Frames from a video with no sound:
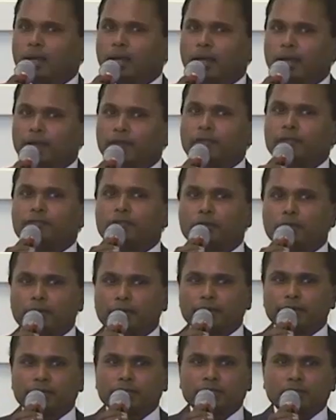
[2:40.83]
And every
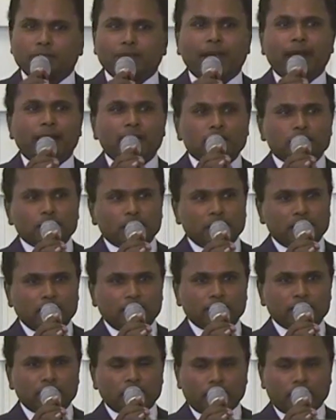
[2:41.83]
4 years, the management team